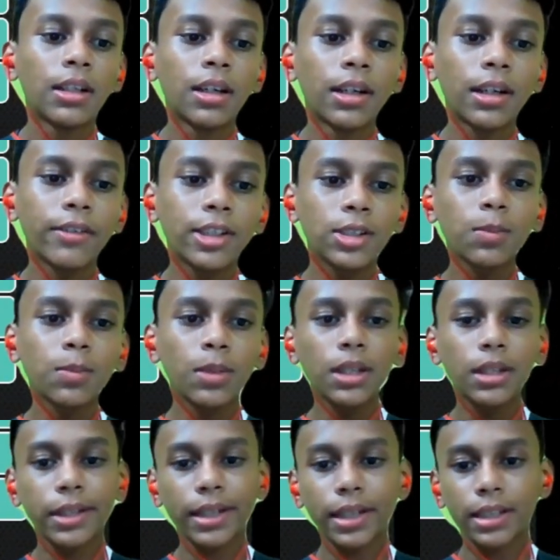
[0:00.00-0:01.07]

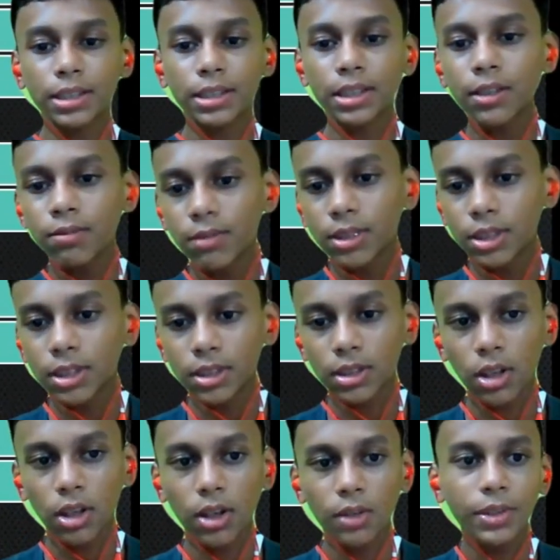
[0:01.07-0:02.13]
reversible reaction
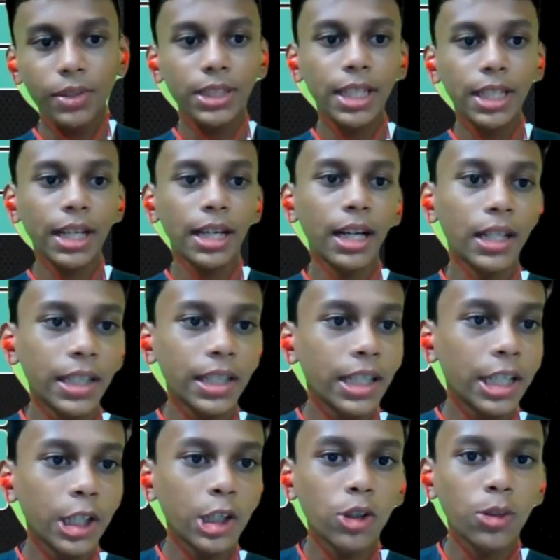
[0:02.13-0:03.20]
which can
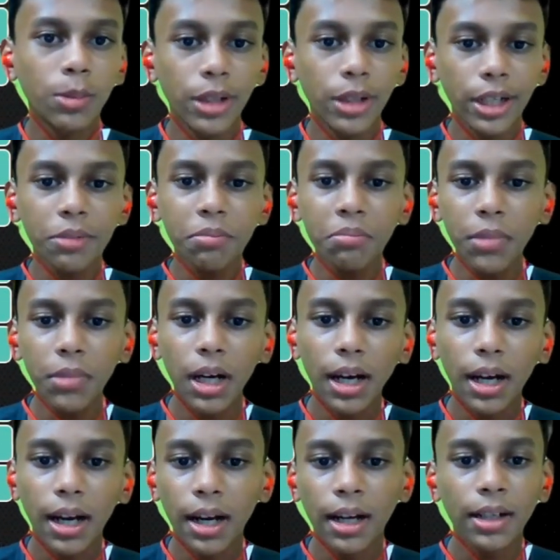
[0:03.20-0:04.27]
attain equilibrium,
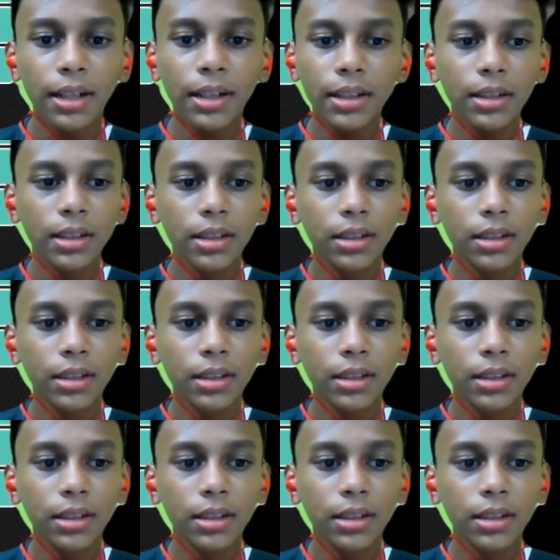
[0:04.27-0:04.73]
and